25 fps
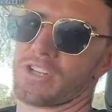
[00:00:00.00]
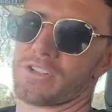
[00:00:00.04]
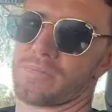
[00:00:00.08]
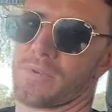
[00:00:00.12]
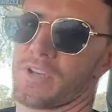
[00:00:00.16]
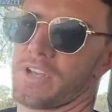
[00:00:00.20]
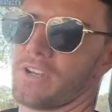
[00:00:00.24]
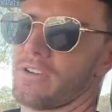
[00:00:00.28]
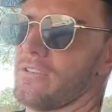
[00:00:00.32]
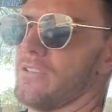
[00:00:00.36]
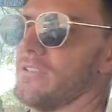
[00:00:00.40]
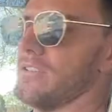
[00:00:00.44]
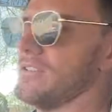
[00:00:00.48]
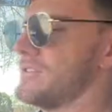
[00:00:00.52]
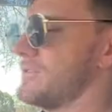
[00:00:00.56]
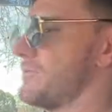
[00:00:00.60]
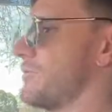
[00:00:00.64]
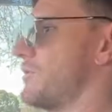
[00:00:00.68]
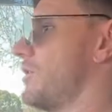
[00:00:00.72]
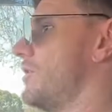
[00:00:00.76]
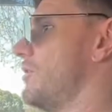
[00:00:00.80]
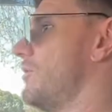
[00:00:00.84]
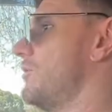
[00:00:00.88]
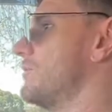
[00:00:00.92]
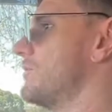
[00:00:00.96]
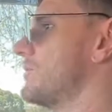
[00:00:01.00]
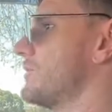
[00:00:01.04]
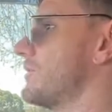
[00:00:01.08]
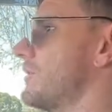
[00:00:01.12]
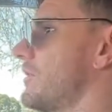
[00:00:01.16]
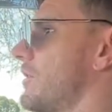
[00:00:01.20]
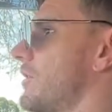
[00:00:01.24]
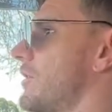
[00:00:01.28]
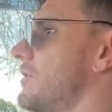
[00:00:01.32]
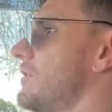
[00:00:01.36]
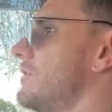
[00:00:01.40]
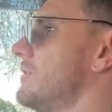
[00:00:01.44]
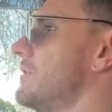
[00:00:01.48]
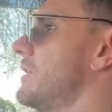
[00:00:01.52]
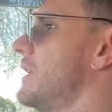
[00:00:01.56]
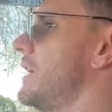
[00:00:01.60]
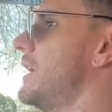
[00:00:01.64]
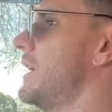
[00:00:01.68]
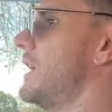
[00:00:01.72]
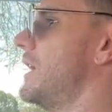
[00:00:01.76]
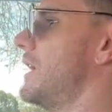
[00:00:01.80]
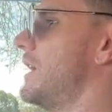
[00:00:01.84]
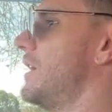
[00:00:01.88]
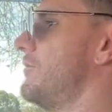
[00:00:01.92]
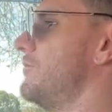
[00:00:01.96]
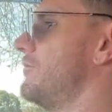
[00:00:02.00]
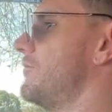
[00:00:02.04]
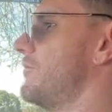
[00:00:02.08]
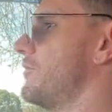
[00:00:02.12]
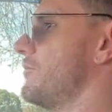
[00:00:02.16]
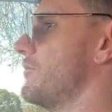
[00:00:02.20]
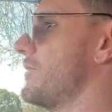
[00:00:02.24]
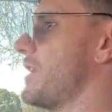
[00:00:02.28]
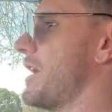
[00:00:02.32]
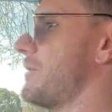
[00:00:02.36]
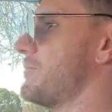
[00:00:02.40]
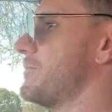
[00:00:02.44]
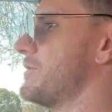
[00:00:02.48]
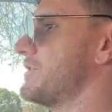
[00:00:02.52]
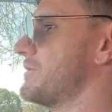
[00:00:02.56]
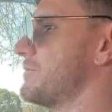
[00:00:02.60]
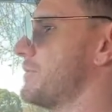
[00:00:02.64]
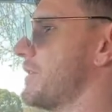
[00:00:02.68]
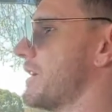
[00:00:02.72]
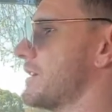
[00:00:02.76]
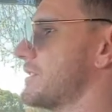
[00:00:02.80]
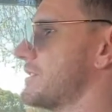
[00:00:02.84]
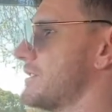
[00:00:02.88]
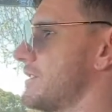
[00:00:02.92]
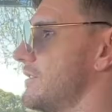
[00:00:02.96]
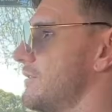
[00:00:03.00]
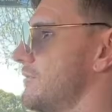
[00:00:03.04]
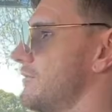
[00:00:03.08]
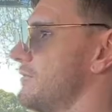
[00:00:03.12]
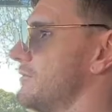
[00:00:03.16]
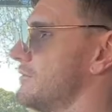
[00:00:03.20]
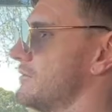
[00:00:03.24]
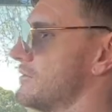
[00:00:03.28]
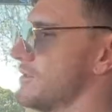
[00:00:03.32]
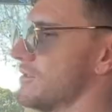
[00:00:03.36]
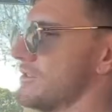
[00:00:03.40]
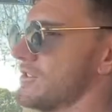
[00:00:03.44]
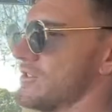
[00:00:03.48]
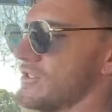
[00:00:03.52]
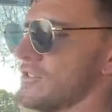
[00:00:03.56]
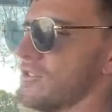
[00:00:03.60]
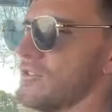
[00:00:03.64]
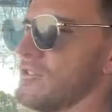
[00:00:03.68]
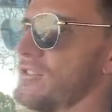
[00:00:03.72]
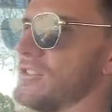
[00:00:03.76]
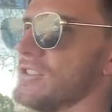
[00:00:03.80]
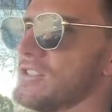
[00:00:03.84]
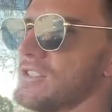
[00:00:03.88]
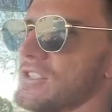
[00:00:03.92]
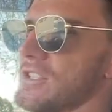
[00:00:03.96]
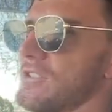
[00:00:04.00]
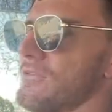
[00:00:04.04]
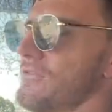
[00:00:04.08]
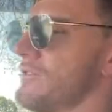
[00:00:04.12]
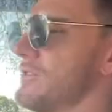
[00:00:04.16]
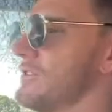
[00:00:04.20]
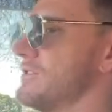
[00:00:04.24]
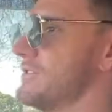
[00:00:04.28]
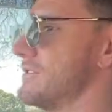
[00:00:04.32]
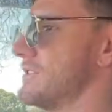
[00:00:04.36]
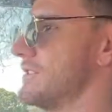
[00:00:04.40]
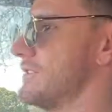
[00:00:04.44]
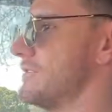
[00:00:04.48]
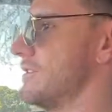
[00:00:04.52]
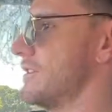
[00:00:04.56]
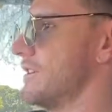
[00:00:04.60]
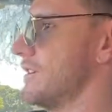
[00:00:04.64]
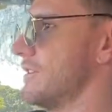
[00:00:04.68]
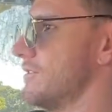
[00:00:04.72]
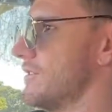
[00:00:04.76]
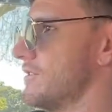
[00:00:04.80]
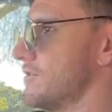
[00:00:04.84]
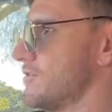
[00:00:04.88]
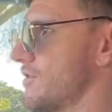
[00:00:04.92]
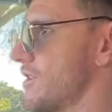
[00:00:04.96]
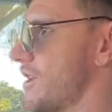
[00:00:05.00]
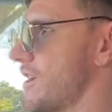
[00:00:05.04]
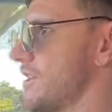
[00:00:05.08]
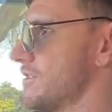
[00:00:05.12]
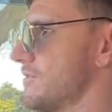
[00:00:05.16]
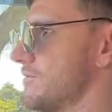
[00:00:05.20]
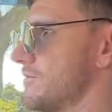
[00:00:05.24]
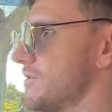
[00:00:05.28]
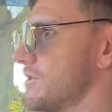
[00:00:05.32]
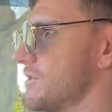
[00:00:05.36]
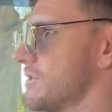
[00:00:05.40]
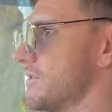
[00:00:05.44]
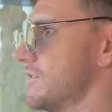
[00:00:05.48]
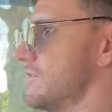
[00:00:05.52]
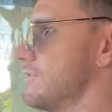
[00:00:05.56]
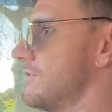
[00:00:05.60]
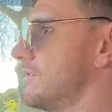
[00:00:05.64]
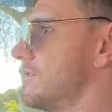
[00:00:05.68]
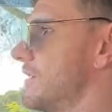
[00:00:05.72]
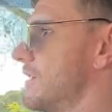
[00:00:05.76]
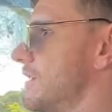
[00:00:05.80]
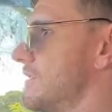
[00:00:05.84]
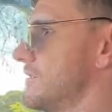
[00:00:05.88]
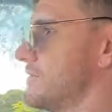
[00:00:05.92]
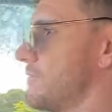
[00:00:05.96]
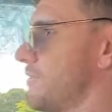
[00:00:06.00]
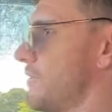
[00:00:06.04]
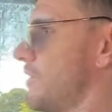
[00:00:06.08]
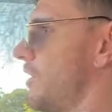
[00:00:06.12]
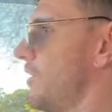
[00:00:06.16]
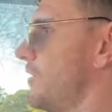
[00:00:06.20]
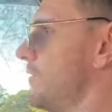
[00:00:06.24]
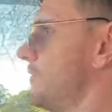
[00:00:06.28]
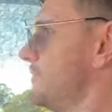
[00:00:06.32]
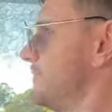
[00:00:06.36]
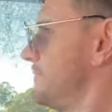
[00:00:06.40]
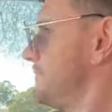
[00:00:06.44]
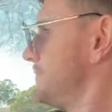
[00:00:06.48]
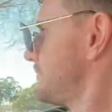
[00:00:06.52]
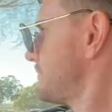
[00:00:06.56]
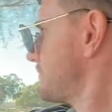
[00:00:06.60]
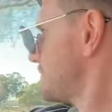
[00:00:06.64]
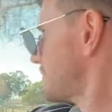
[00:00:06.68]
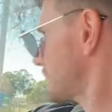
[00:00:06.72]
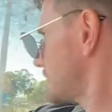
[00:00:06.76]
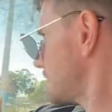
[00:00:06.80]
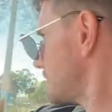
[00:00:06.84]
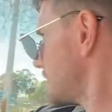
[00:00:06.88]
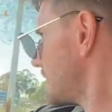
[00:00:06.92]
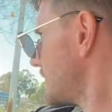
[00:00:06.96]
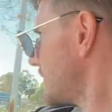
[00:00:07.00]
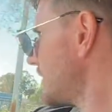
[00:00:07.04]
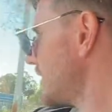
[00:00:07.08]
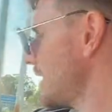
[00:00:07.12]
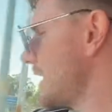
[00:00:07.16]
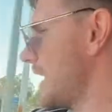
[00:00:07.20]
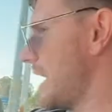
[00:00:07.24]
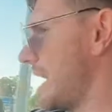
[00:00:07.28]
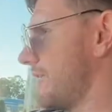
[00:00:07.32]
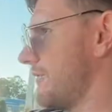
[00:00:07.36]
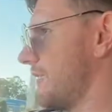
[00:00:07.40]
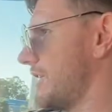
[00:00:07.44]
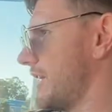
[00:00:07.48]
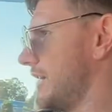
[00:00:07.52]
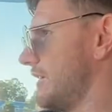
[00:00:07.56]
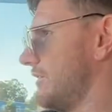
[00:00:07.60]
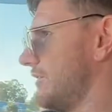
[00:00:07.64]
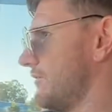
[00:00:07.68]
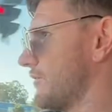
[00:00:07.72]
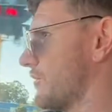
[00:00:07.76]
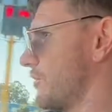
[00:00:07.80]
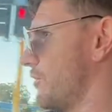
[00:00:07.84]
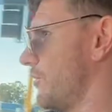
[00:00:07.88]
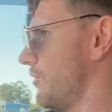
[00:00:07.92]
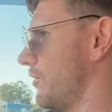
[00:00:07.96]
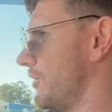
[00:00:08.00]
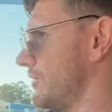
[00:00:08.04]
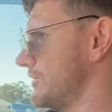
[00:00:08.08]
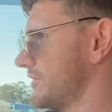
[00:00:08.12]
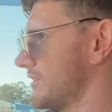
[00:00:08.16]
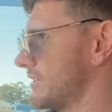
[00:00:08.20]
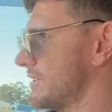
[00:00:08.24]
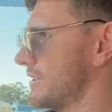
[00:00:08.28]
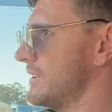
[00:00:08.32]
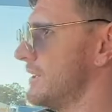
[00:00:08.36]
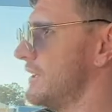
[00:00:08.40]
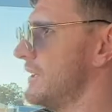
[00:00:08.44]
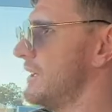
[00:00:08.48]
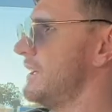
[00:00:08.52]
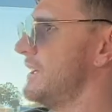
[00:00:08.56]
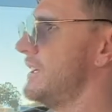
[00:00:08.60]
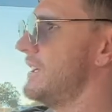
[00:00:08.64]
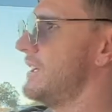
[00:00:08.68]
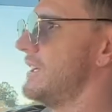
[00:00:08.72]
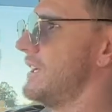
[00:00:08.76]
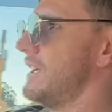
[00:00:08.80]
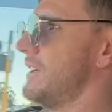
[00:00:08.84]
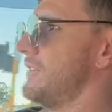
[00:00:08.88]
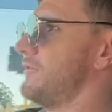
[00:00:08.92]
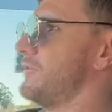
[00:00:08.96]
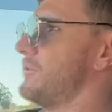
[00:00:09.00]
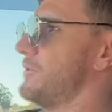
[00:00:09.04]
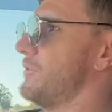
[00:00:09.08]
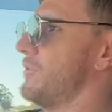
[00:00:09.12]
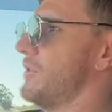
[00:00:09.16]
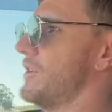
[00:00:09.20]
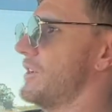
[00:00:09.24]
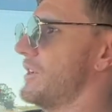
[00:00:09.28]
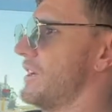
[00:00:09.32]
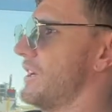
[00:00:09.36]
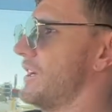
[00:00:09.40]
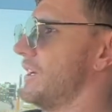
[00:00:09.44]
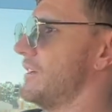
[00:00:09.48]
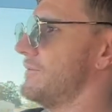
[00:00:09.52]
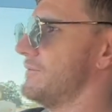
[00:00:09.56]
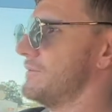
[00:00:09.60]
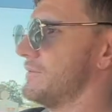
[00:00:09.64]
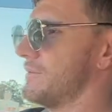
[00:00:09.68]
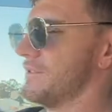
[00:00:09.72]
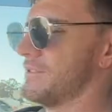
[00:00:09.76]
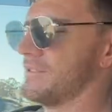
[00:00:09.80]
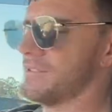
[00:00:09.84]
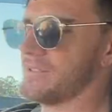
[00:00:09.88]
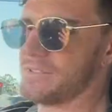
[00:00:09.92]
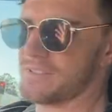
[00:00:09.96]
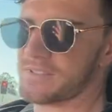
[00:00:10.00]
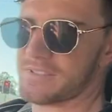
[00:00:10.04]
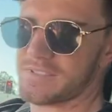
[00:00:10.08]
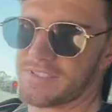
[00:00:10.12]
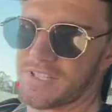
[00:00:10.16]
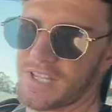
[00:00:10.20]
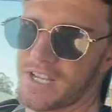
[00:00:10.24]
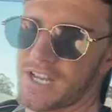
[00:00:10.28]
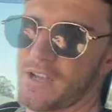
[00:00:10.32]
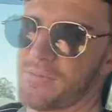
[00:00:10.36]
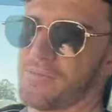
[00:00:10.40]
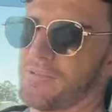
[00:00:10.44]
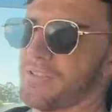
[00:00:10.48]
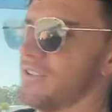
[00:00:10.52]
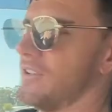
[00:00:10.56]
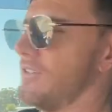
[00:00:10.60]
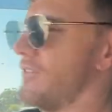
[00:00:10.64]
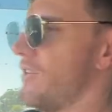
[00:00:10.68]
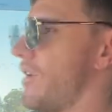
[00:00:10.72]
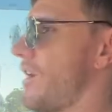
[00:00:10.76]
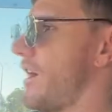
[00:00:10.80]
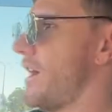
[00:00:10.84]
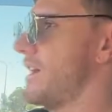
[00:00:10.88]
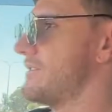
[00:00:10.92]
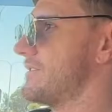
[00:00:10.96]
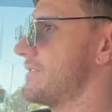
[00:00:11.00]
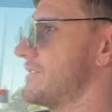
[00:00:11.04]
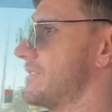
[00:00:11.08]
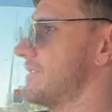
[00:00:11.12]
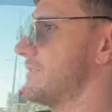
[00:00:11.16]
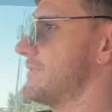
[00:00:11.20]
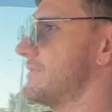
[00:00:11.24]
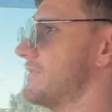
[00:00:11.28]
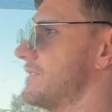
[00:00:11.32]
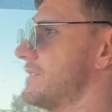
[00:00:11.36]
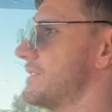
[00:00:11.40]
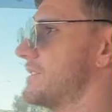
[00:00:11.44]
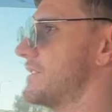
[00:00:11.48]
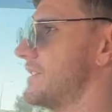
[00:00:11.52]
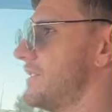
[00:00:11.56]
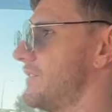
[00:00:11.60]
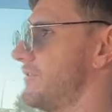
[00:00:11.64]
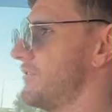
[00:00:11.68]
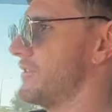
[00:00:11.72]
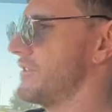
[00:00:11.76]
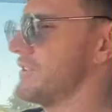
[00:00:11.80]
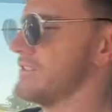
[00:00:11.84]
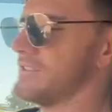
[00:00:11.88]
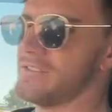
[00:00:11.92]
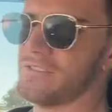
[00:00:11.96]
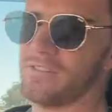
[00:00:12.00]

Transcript: better as well. So from that perspective, just a huge difference in the transmission as well. And then of course, if you want to set up at the lights and give it a